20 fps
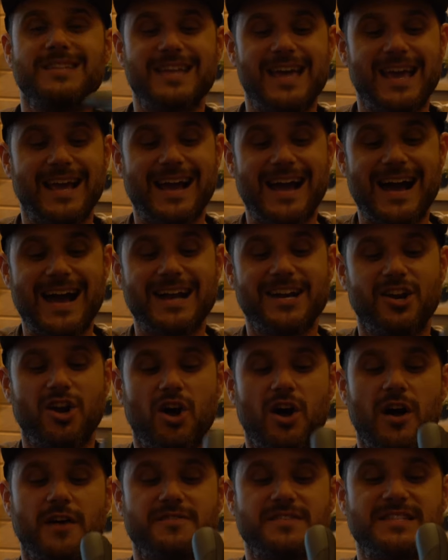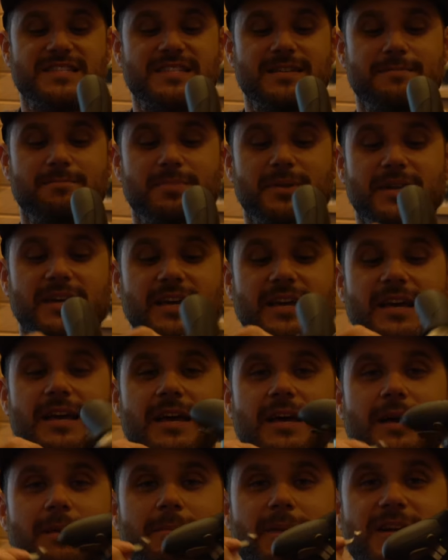take on and off simply
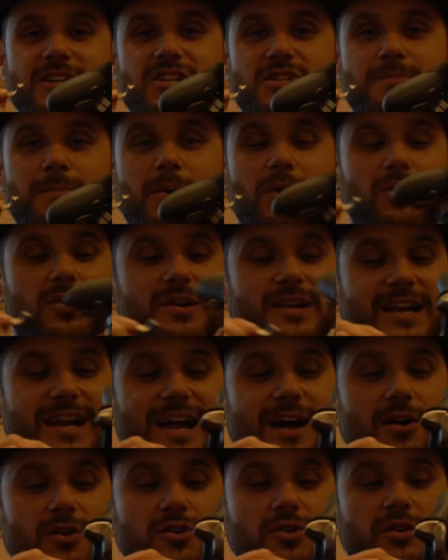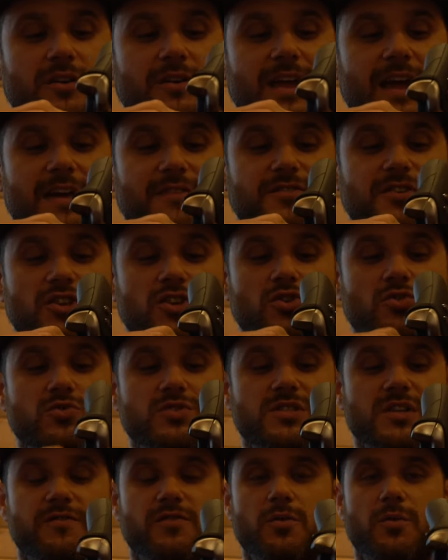by just pulling it out. You don't even have to
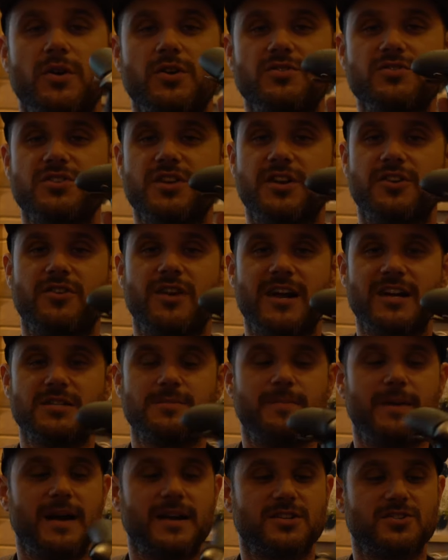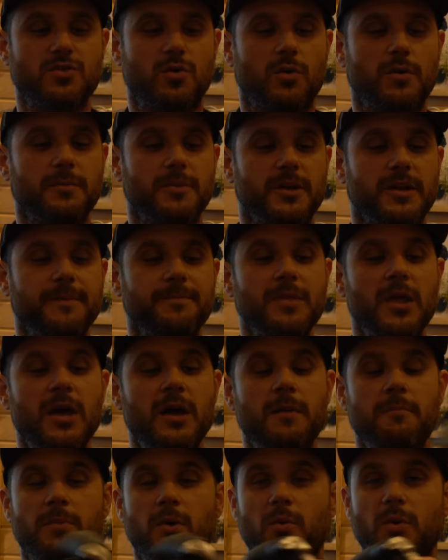use it if you want to use it on your Xbox normally. But